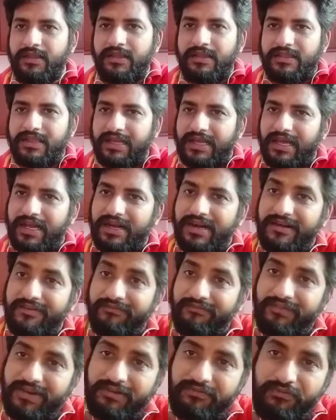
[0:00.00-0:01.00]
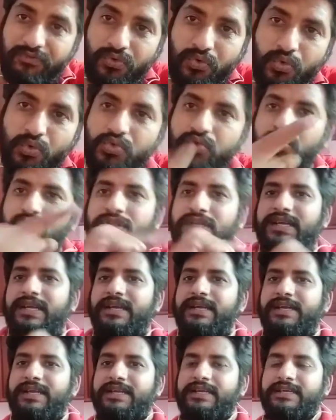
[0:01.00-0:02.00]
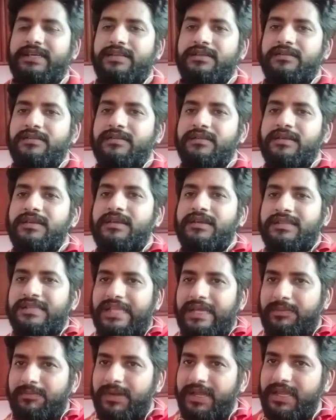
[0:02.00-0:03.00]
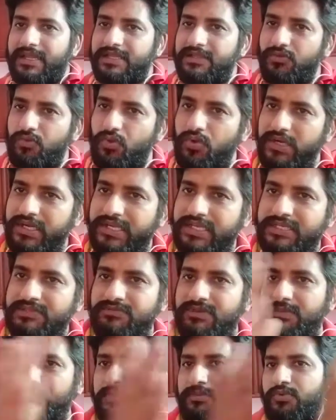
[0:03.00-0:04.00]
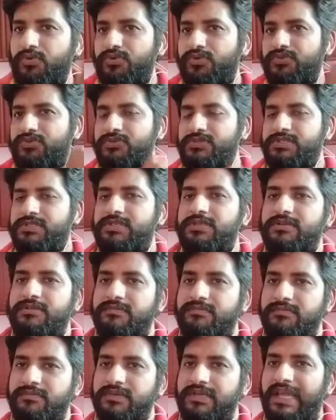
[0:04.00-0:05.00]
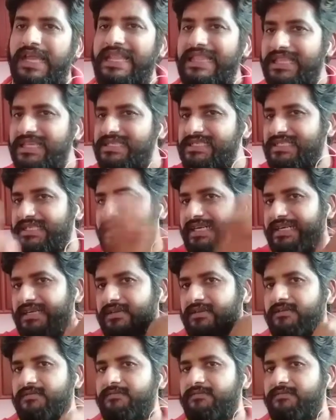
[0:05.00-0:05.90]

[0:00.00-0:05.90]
the current will flow through the conductor, thereby the voltage will be produced in the stator.